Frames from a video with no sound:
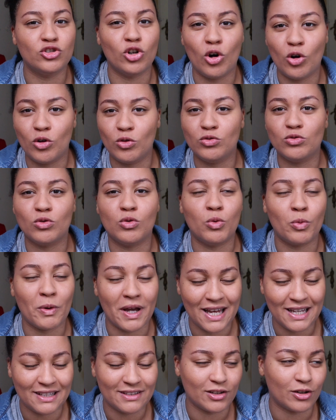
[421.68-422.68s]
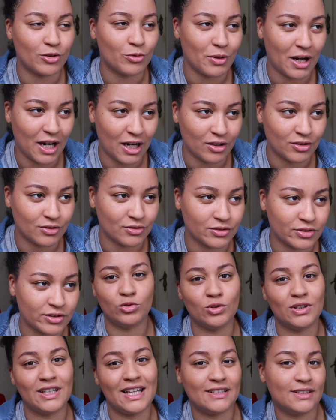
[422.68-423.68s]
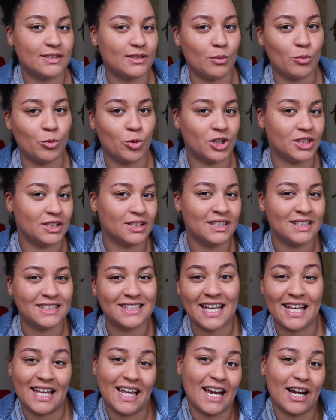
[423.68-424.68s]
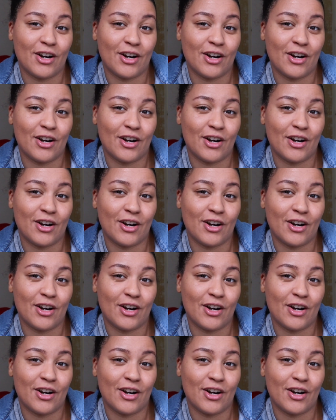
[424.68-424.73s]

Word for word: Don't wait around to let someone take